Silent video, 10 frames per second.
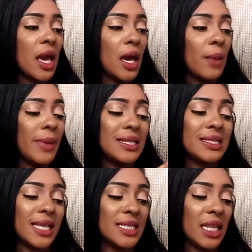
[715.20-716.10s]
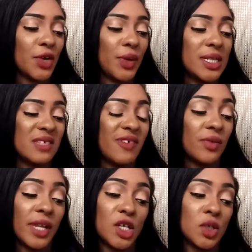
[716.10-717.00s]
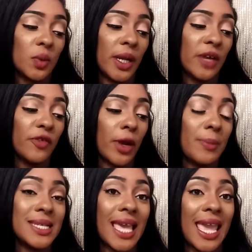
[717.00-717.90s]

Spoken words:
It says it increases foundation wear for up to